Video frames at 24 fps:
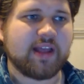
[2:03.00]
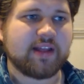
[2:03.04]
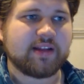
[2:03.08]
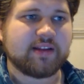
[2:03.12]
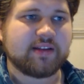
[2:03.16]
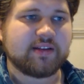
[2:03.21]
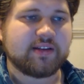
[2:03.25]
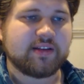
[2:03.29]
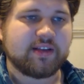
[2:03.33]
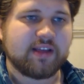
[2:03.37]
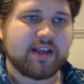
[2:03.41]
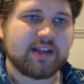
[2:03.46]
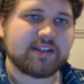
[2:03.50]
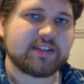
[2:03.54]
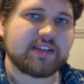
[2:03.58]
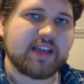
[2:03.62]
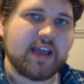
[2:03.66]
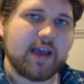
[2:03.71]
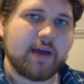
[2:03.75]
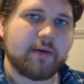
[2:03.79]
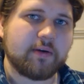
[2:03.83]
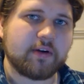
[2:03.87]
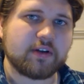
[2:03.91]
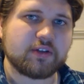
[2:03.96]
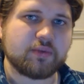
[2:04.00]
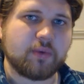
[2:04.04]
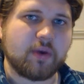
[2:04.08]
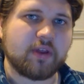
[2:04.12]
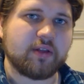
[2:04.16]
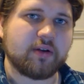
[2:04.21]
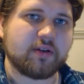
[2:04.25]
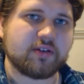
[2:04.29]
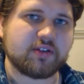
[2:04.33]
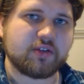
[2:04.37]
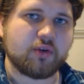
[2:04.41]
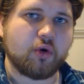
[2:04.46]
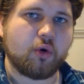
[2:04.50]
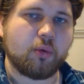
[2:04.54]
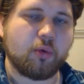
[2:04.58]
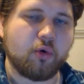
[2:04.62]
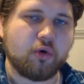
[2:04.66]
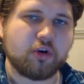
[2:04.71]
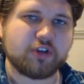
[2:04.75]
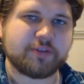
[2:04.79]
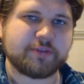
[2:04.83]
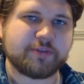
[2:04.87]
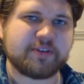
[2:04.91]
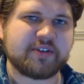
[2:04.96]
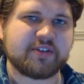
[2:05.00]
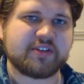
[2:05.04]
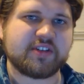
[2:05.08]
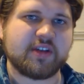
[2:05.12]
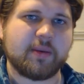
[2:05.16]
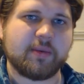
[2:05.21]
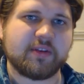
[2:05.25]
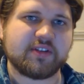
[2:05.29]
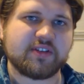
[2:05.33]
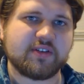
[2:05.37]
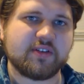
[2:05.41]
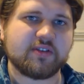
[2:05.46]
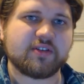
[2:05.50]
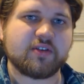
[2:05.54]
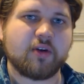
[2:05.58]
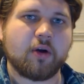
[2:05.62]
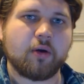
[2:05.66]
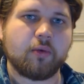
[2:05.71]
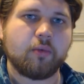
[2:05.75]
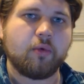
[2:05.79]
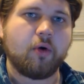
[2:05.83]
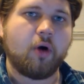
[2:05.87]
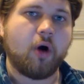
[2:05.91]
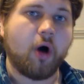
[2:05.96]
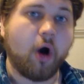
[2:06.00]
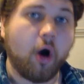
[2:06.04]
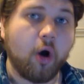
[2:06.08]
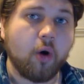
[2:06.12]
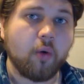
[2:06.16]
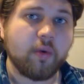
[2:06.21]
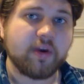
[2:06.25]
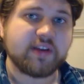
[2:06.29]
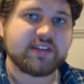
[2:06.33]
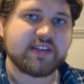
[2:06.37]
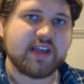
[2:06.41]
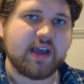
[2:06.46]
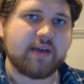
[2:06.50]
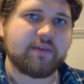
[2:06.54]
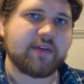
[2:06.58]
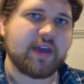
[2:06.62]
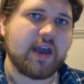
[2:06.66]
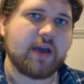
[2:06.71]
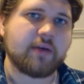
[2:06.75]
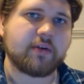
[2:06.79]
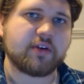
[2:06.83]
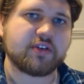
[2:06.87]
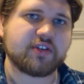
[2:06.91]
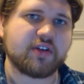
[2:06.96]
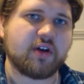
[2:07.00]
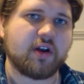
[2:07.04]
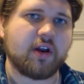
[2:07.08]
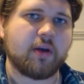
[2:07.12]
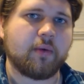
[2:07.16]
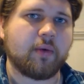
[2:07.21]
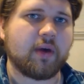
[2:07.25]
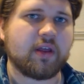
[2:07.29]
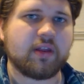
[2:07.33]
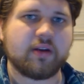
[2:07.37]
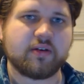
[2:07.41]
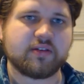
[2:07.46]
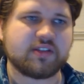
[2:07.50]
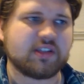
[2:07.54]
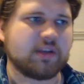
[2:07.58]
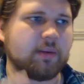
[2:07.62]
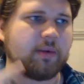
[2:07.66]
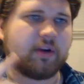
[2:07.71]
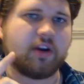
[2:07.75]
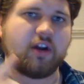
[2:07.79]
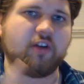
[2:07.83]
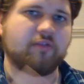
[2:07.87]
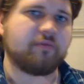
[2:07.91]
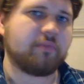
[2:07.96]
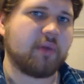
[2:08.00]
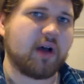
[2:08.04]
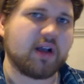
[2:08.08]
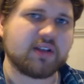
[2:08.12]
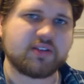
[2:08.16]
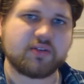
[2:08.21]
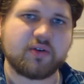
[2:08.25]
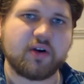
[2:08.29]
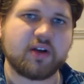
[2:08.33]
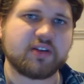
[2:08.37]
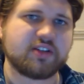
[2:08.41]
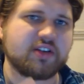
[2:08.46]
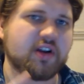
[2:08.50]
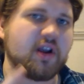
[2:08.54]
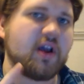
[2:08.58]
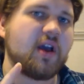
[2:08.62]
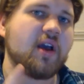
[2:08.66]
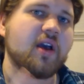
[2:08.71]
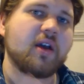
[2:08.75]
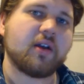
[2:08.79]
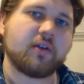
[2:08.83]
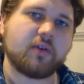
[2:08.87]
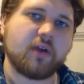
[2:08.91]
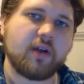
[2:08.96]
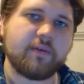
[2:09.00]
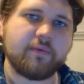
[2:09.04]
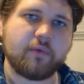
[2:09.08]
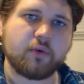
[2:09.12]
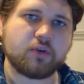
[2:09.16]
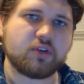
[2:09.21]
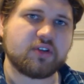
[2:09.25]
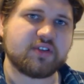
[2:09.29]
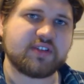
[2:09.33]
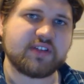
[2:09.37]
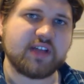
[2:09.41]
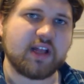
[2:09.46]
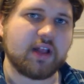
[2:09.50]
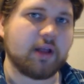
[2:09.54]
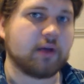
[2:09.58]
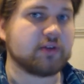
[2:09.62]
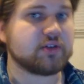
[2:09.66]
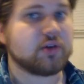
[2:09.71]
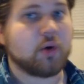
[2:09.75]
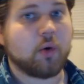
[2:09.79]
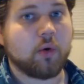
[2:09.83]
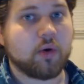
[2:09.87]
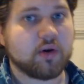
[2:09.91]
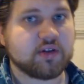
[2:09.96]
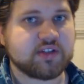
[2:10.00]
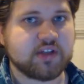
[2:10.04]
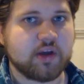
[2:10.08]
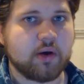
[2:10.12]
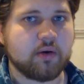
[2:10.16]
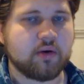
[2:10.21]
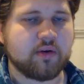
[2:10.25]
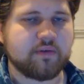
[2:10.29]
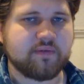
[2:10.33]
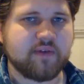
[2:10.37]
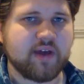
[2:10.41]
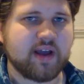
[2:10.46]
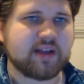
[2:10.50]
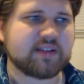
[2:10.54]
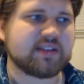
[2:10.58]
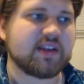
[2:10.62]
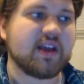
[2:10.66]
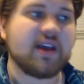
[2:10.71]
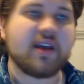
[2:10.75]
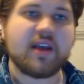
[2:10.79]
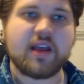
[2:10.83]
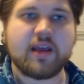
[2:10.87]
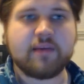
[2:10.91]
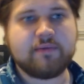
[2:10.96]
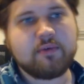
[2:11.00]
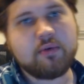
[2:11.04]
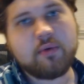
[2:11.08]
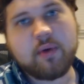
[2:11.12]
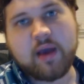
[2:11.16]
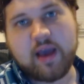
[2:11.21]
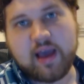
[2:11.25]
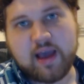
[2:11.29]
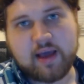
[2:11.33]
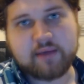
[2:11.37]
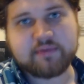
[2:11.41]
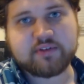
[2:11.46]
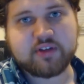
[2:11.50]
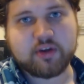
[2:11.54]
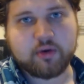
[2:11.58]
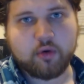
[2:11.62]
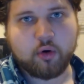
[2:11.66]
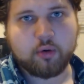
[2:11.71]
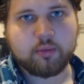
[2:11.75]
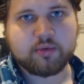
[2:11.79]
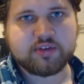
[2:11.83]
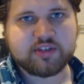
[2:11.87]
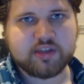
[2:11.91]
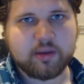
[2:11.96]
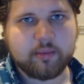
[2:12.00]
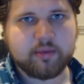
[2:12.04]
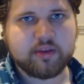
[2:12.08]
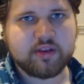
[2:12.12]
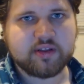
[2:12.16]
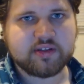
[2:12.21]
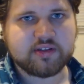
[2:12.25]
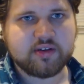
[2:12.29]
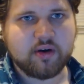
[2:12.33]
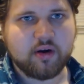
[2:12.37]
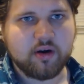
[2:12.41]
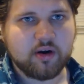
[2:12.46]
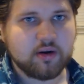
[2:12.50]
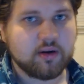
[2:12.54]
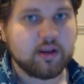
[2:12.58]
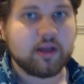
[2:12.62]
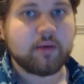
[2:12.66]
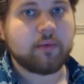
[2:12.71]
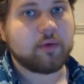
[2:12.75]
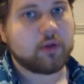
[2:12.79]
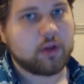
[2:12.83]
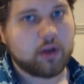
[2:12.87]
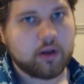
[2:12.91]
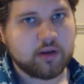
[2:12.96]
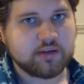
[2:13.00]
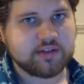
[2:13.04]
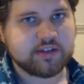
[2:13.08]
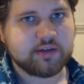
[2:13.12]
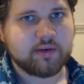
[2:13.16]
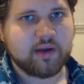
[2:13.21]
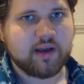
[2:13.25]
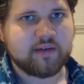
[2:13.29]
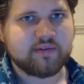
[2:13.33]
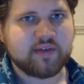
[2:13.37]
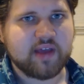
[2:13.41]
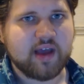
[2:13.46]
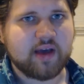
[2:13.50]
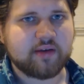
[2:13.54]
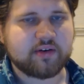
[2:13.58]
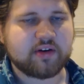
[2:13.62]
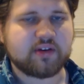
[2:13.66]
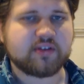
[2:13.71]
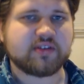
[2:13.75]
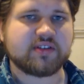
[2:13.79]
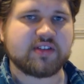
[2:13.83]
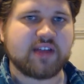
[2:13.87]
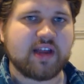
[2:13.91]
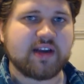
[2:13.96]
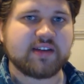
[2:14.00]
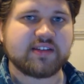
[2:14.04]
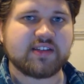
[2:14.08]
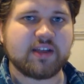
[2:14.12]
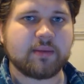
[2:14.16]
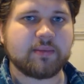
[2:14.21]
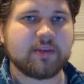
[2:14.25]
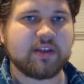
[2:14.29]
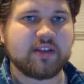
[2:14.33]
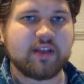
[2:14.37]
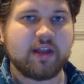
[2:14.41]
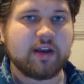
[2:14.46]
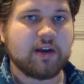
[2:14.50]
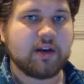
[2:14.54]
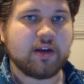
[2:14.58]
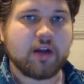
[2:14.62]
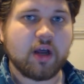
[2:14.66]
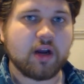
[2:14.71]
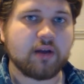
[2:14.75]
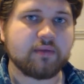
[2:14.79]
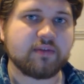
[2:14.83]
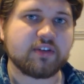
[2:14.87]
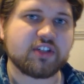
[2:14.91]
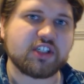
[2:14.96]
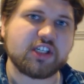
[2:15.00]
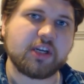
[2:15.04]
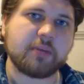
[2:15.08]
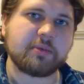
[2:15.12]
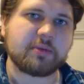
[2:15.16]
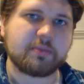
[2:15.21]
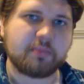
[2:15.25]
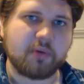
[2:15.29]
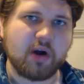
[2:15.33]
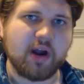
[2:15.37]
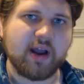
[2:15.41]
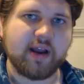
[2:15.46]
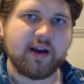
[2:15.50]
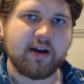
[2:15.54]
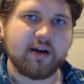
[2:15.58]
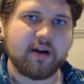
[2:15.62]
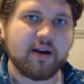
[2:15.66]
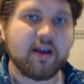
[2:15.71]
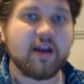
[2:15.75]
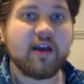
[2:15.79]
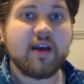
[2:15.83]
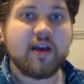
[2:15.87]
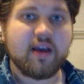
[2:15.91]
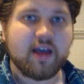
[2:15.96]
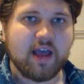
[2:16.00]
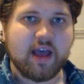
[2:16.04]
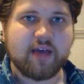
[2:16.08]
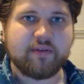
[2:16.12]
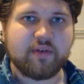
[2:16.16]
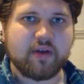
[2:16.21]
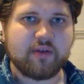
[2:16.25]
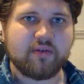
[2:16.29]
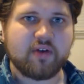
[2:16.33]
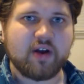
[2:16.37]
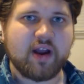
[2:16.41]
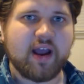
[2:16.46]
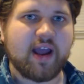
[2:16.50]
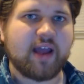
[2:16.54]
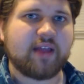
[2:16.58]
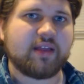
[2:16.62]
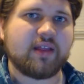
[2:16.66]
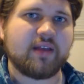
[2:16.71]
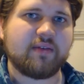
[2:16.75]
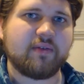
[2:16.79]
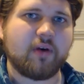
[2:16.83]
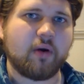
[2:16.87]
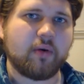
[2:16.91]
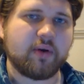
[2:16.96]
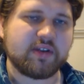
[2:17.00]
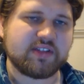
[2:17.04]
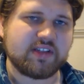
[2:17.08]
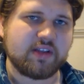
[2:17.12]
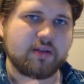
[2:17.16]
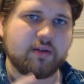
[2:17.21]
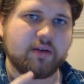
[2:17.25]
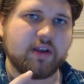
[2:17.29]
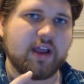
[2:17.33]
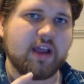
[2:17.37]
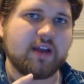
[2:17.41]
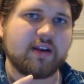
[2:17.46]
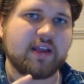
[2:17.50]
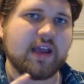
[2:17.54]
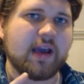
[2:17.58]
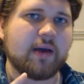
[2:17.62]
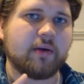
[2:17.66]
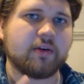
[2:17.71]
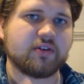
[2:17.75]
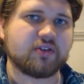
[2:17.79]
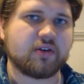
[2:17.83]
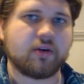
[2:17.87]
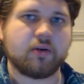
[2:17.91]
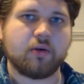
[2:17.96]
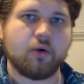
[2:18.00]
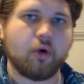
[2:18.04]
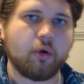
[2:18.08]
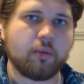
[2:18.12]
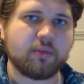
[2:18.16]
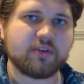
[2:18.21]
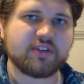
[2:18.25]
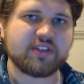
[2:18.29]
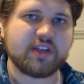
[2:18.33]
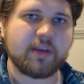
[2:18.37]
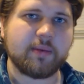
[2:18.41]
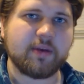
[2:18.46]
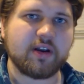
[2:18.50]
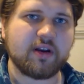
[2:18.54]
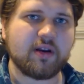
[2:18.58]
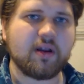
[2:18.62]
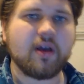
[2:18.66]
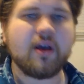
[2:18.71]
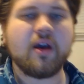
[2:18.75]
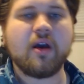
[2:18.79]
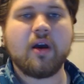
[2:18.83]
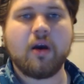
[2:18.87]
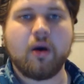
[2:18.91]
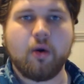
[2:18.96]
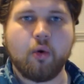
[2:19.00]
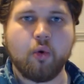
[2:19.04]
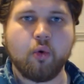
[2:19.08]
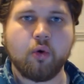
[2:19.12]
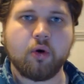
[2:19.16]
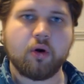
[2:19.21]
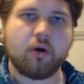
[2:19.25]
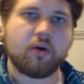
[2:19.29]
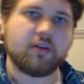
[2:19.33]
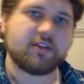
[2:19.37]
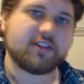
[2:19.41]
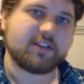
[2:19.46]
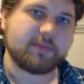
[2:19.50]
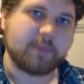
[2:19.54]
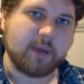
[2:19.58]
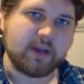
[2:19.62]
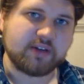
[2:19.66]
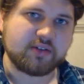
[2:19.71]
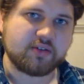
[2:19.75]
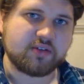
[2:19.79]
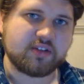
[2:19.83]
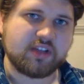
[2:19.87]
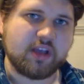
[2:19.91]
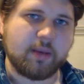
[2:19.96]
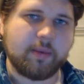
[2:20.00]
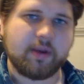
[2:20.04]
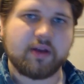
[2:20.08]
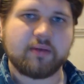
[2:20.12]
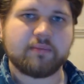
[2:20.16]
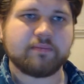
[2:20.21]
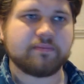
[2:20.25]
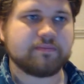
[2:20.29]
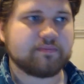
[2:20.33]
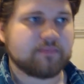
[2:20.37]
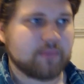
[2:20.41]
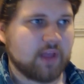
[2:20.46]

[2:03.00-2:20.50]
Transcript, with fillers: It gets counters whether it's normal or special summon. So this card will always have counters on it, whether it's summoned off Boss Rush, Great Fortress Zelos, or its own effect. If you have to normal summon this card, it will also have counters. That is something that none of the ships prior have ever had. They've always either gained counters on normal summon or on special summon.